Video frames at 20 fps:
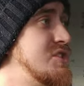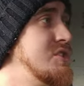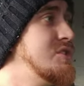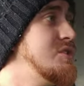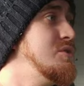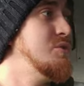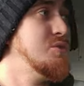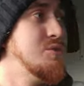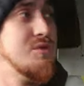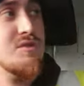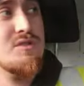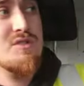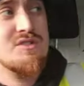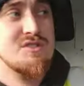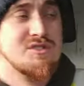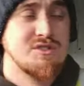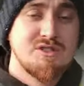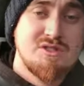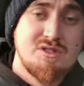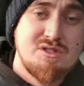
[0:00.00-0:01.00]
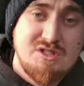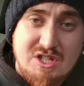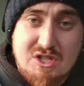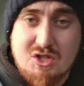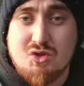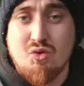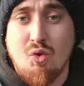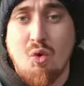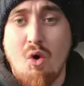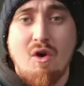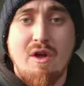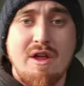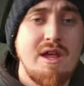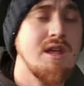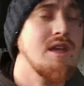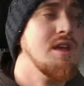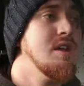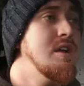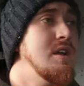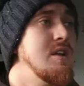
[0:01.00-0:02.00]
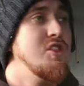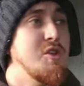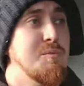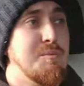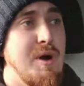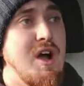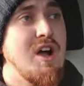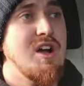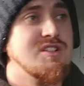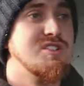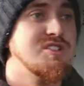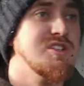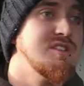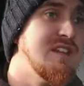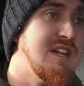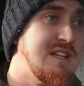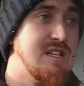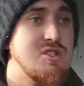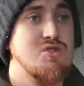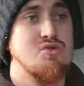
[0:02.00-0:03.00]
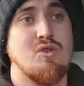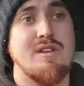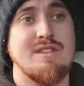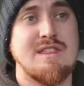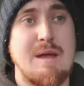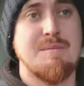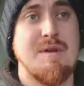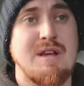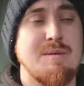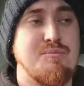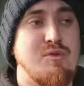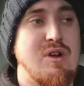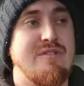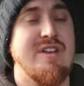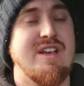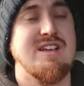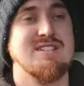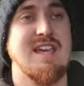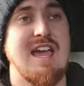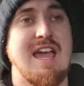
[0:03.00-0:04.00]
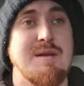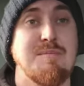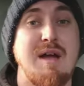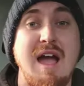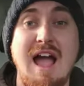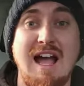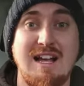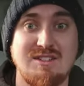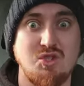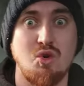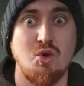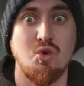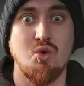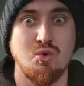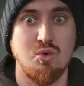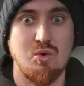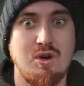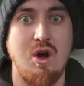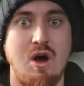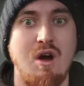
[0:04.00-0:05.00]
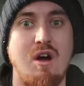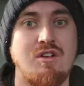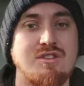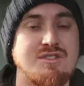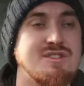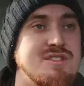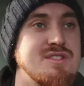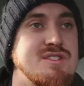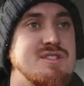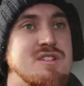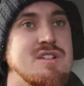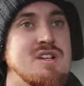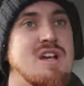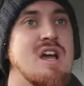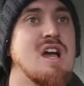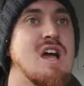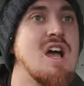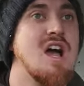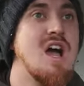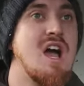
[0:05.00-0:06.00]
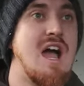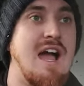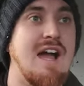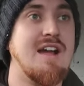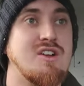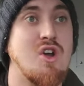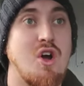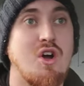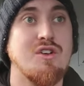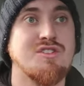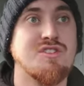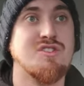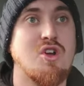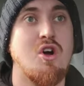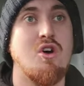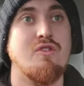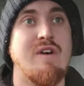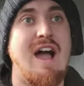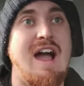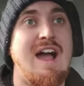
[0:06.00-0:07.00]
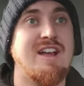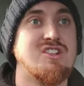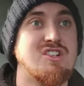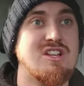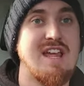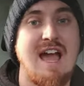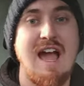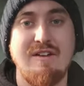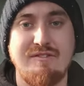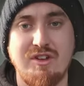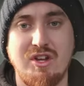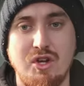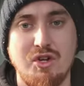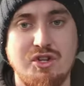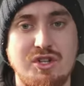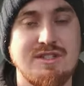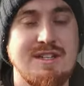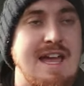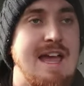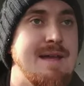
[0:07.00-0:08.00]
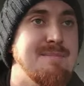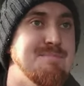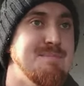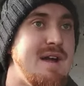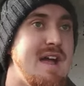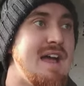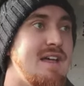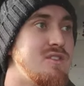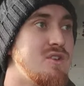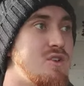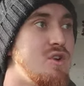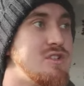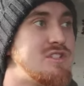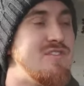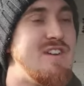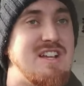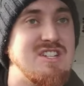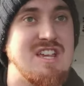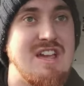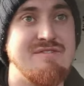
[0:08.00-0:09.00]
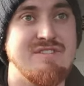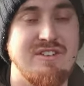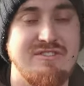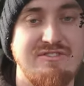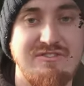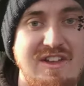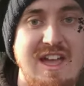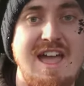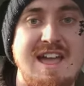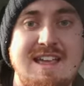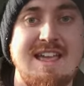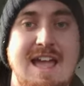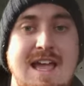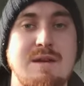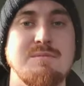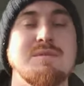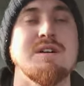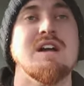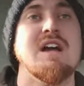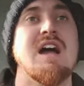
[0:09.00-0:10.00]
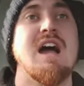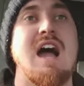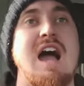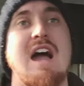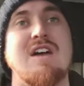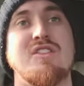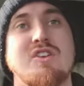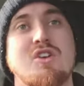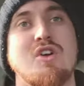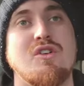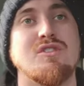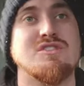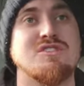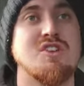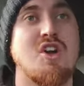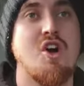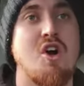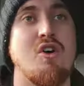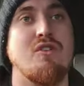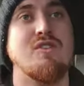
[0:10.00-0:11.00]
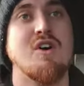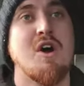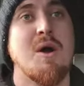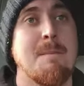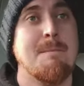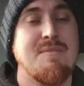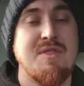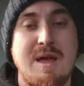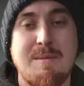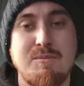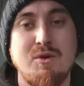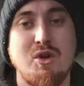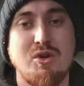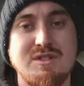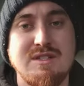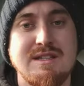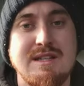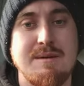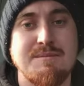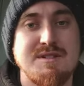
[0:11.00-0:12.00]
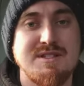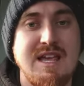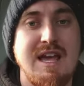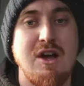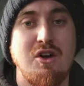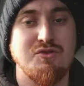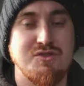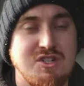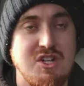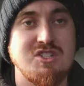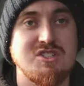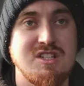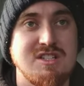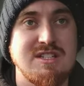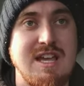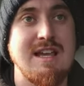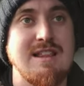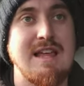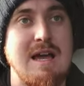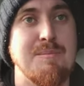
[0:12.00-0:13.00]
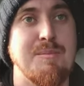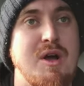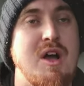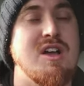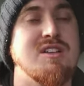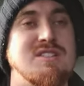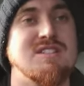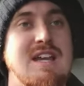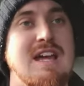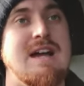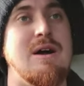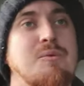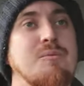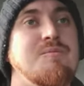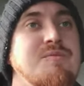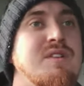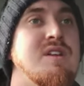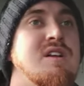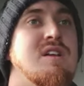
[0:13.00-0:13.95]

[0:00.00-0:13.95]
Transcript: to destroy person that destroyed them in the previous game at all costs. At cost of actually having a good game, at the cost of actually having a fair game, at the cost of them losing themselves just to take that person out.